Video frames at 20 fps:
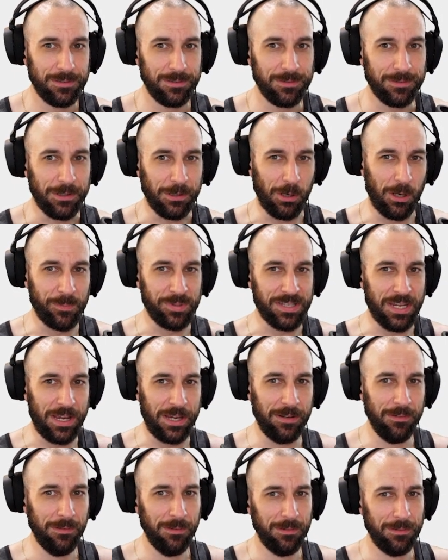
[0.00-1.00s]
You know what I'm
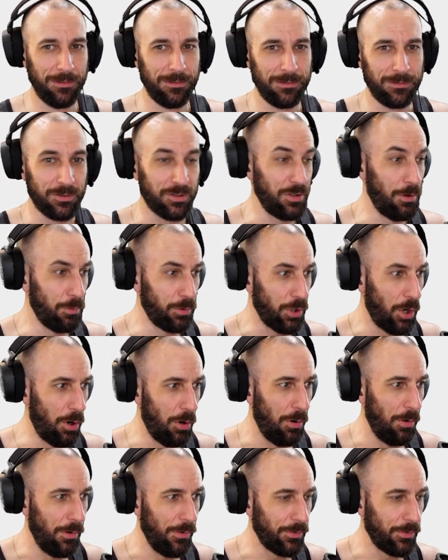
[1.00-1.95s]
saying? No goal.